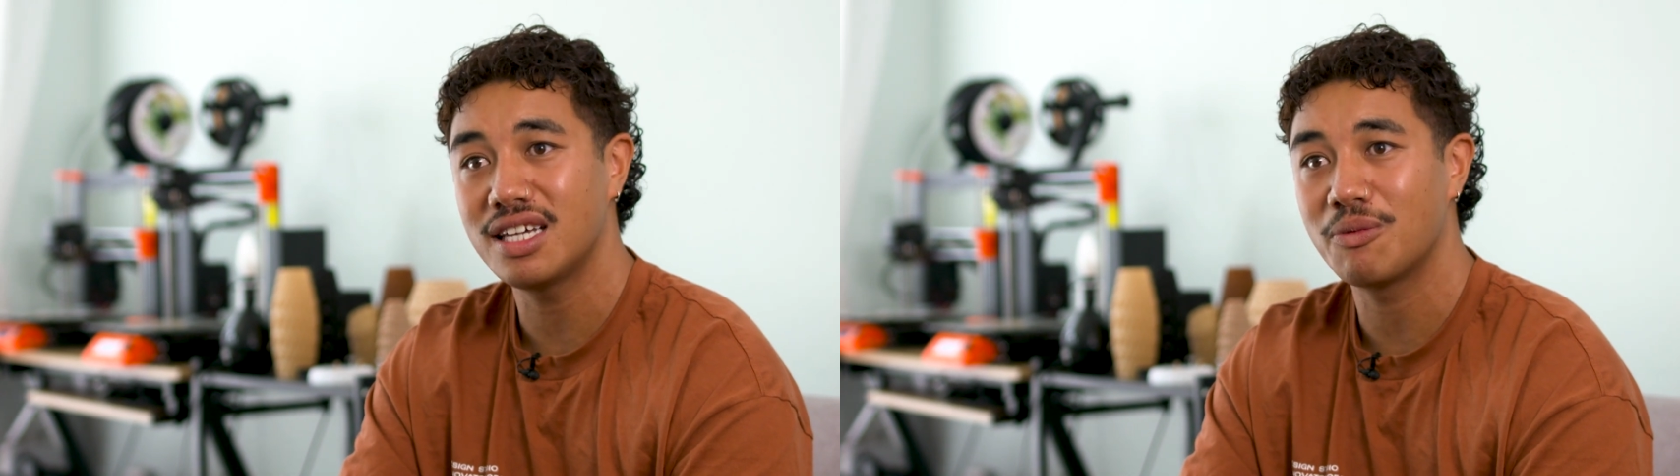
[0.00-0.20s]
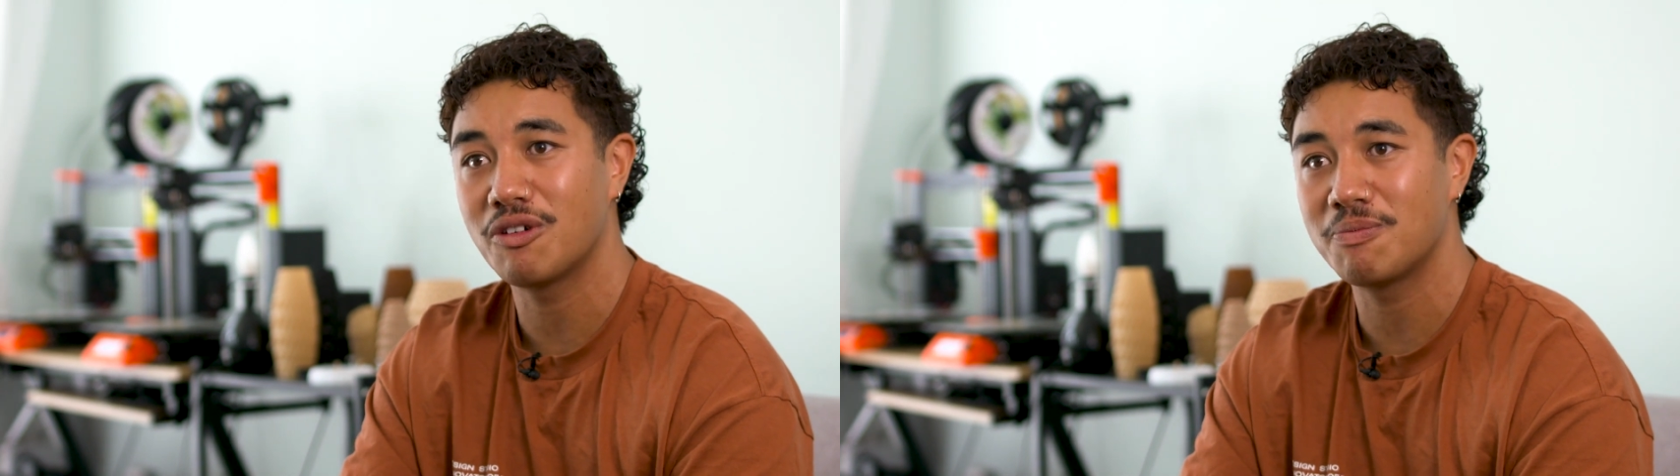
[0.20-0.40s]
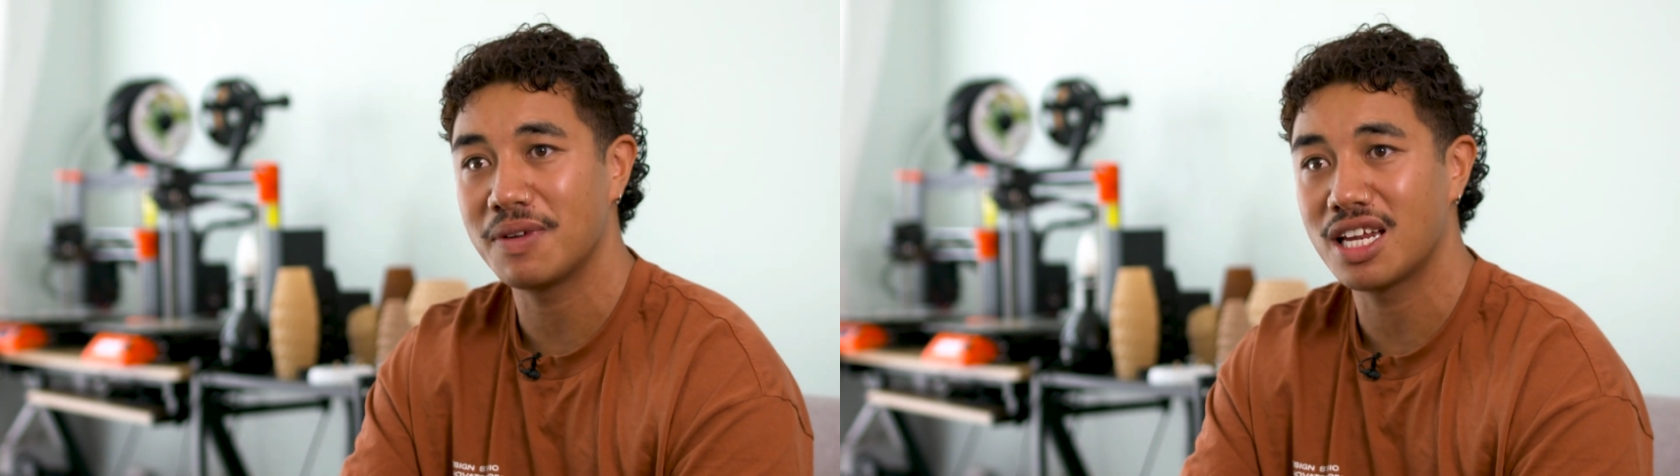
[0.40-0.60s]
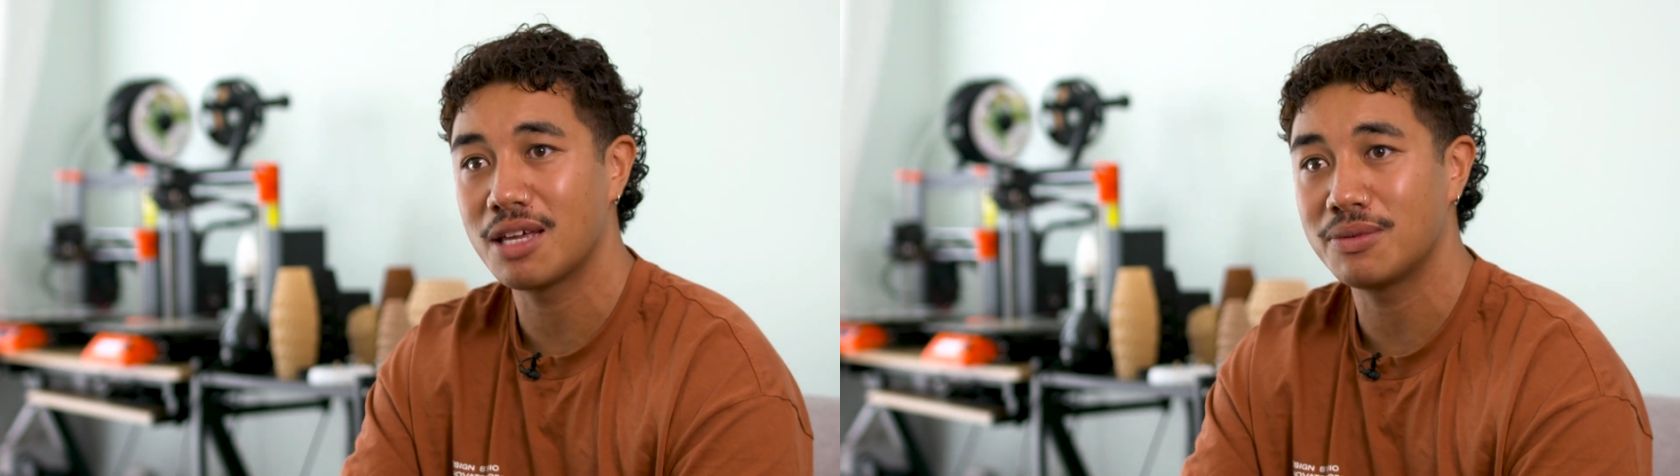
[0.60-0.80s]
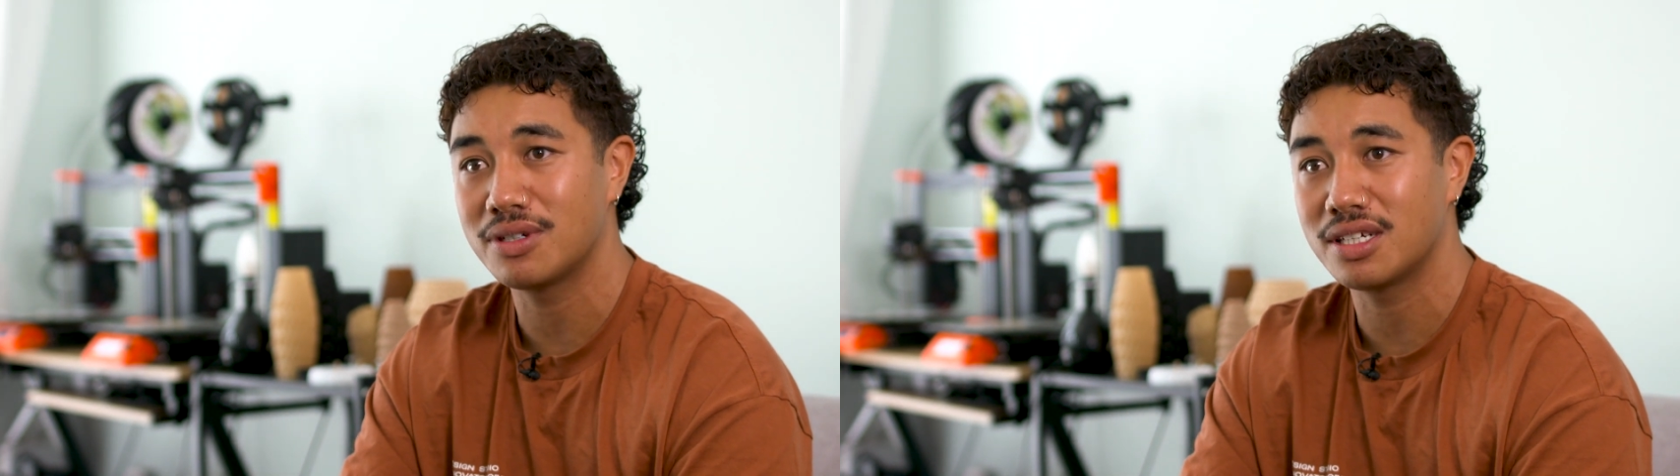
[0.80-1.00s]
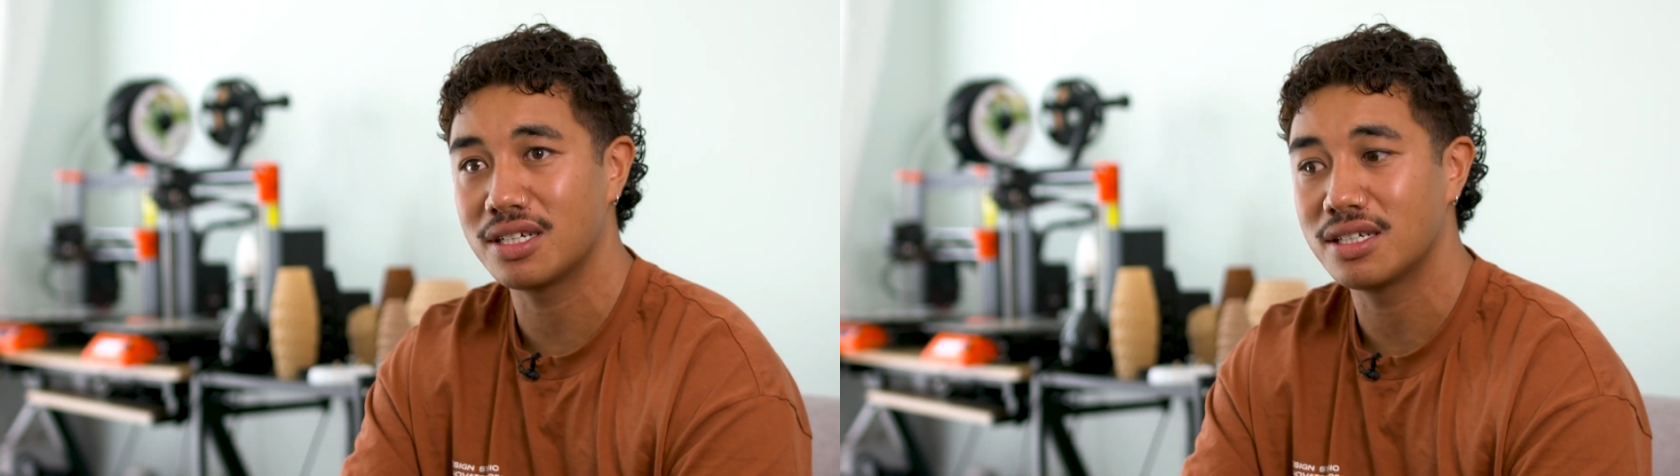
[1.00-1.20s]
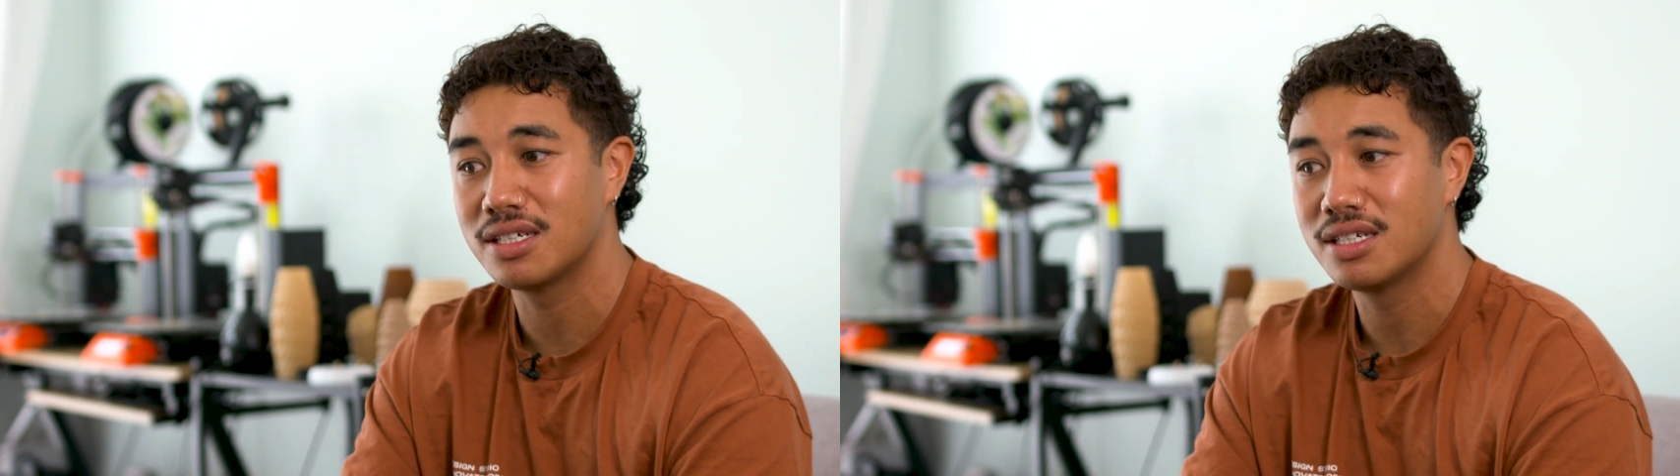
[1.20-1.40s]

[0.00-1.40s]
and we've been able to